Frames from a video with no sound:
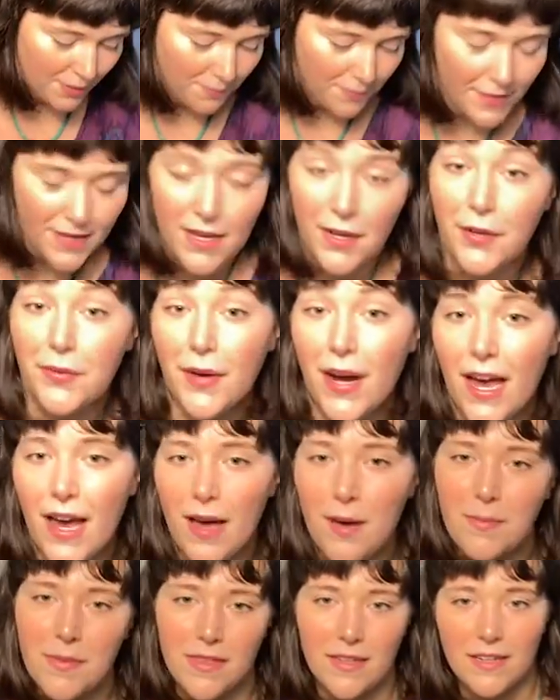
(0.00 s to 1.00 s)
me grab
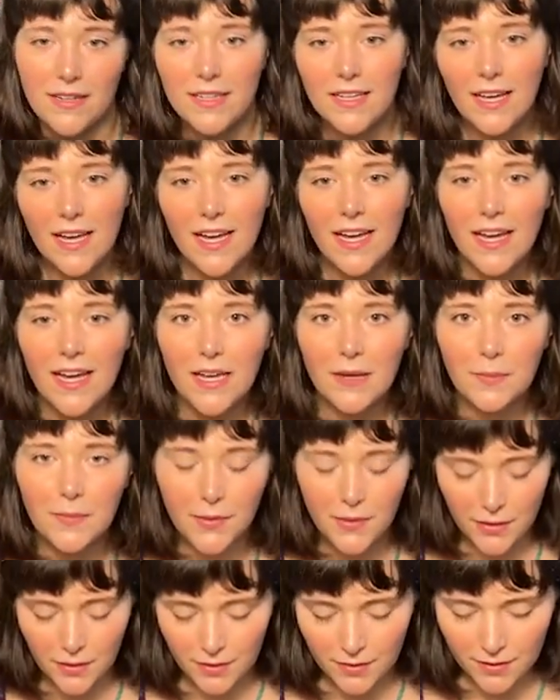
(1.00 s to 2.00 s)
the
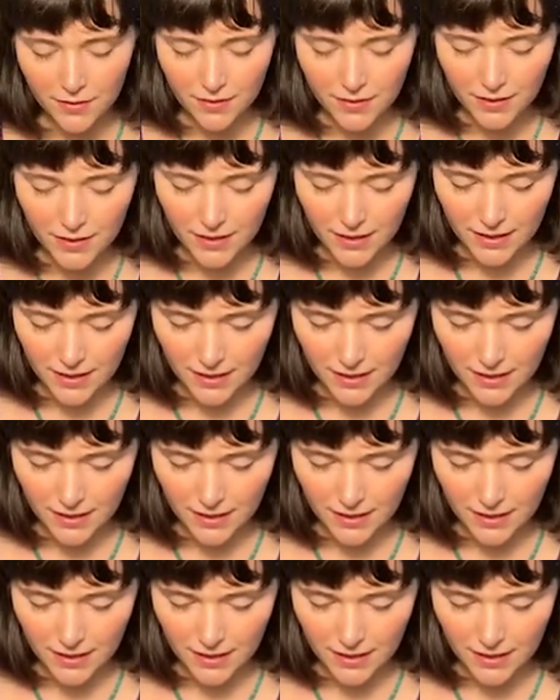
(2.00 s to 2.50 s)
guidebook.